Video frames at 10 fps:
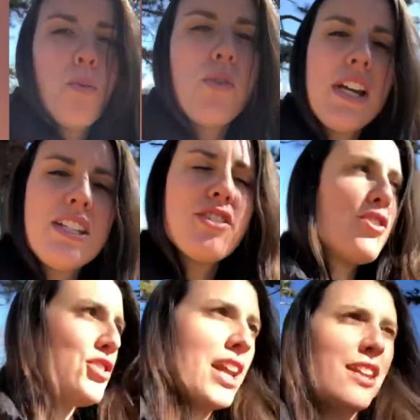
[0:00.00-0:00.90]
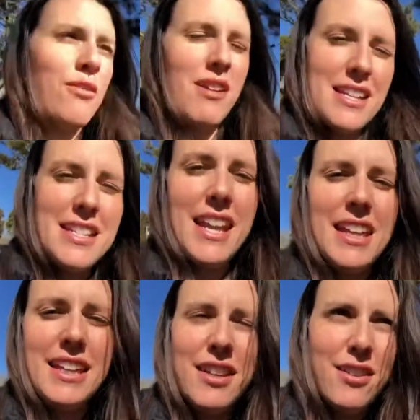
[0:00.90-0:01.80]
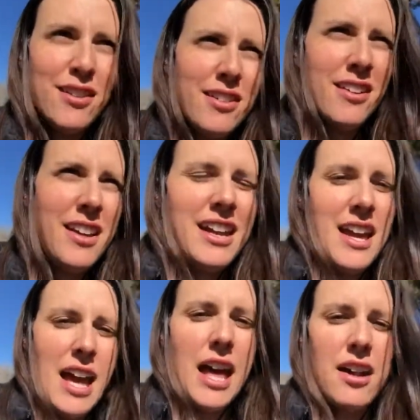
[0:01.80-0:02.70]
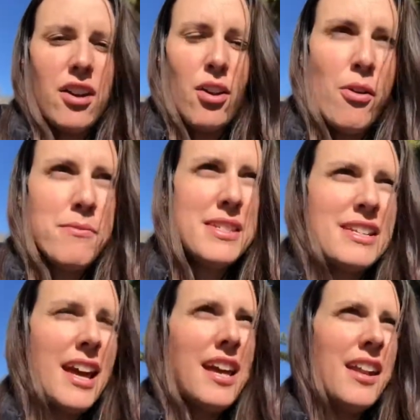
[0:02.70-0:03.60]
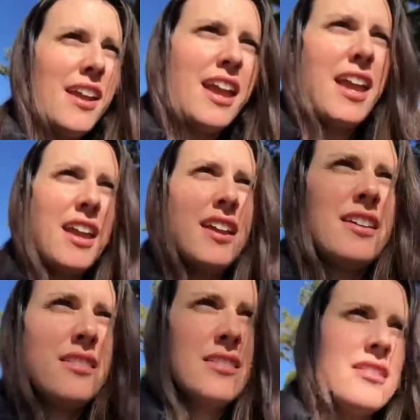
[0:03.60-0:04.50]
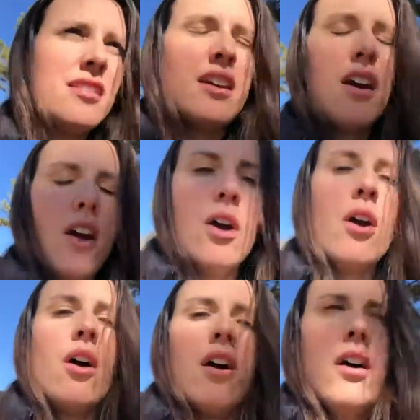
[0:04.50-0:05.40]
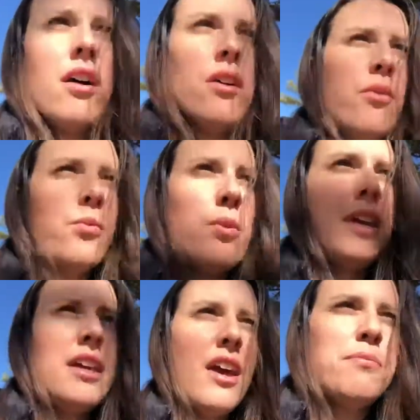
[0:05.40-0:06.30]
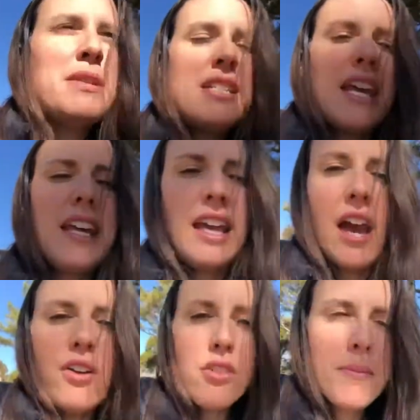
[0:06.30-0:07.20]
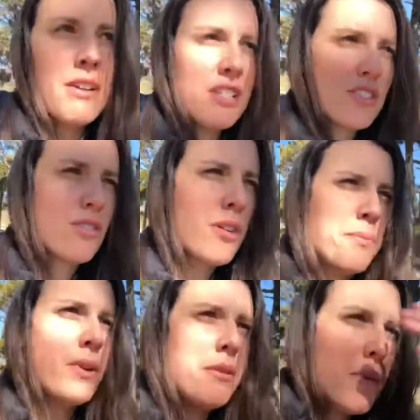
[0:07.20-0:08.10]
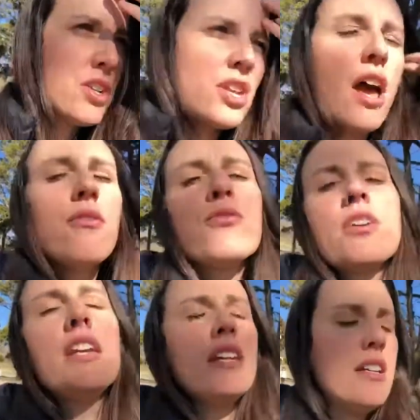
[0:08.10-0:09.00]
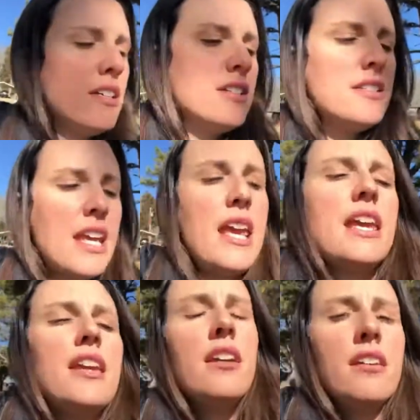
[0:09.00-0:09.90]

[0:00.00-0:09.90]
winter January day here at our homestead, and we have been taking elderberry syrup pretty much every day